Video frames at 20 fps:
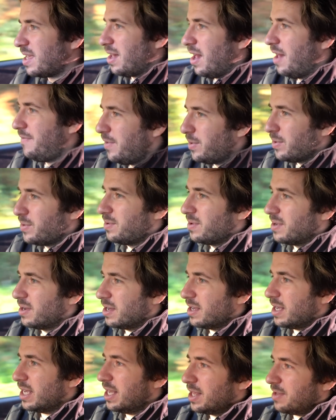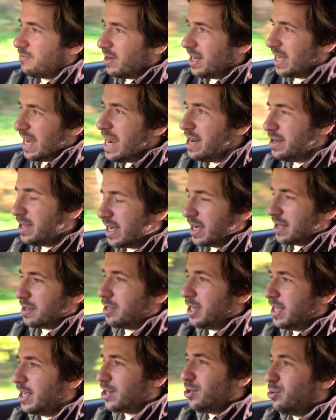I feel it's really easy to get
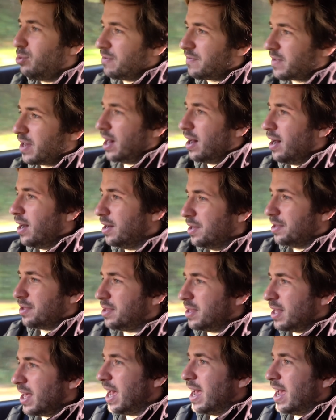cynical with cars,